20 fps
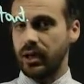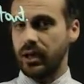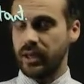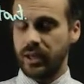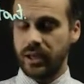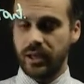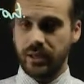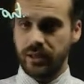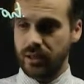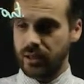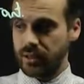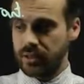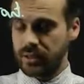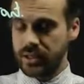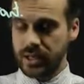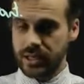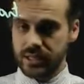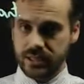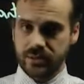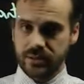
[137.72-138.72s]
It
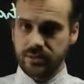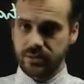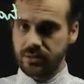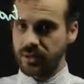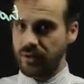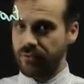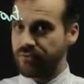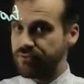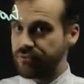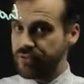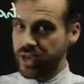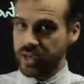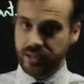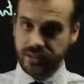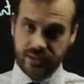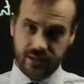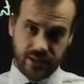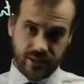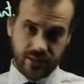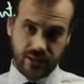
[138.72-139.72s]
doesn't
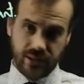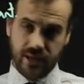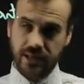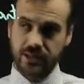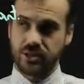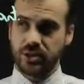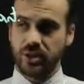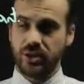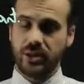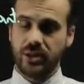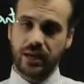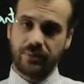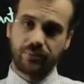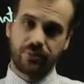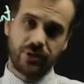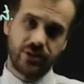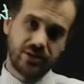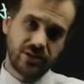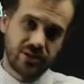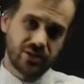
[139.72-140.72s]
affect it. And so that
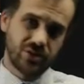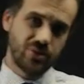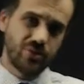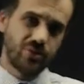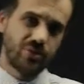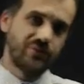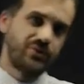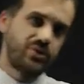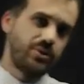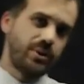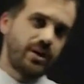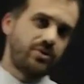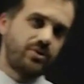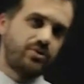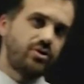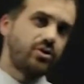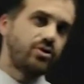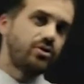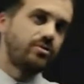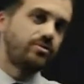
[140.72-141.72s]
brings us sort of to our
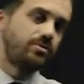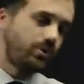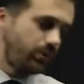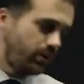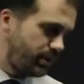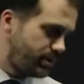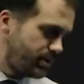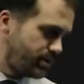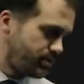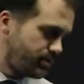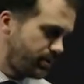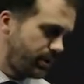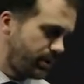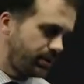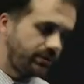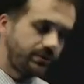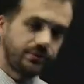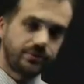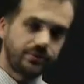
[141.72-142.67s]
third point as well.